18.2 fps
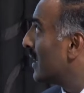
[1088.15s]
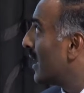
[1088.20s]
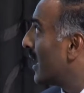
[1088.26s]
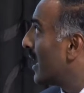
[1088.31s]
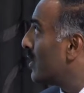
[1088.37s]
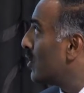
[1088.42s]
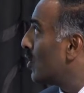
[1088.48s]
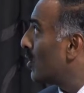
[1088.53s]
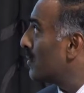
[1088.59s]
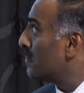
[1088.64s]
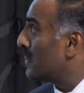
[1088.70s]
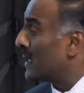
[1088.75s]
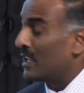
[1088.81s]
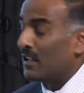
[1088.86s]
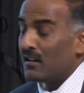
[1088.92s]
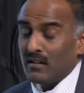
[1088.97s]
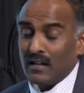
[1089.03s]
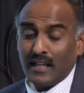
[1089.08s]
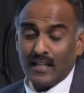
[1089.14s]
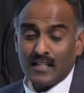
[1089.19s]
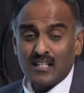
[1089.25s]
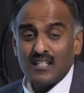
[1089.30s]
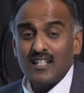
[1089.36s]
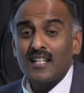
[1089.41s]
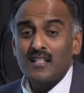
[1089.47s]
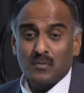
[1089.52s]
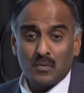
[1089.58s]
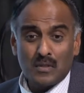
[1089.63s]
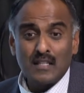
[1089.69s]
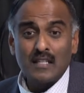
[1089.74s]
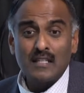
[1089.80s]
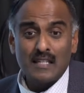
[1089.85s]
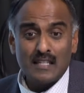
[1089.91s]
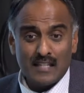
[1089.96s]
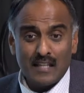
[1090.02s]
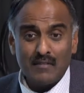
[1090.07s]
and non-PE-related deaths were
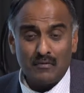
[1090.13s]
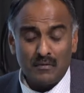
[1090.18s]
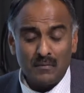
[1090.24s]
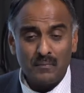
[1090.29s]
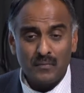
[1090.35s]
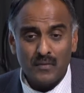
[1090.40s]
67.